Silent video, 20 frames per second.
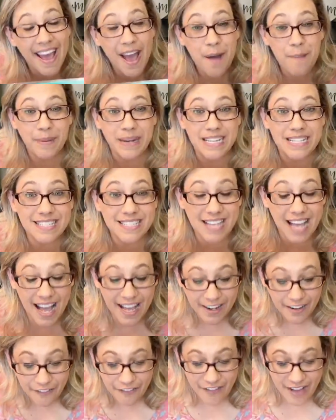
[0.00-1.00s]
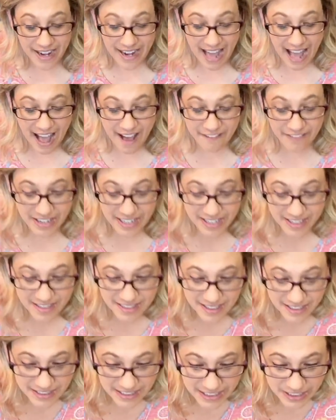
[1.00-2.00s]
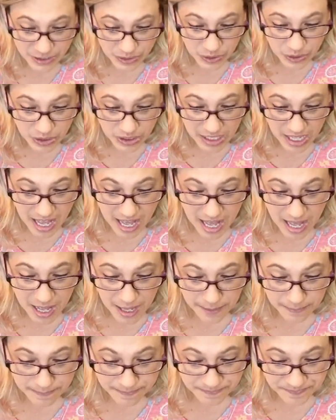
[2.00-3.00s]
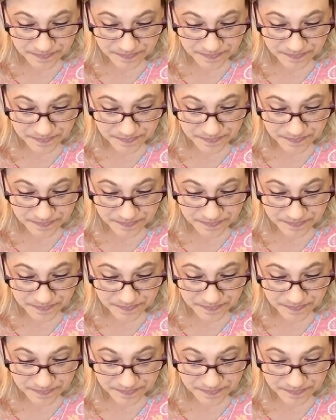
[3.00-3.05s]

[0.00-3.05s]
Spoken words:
But it's kind of fun having the little, a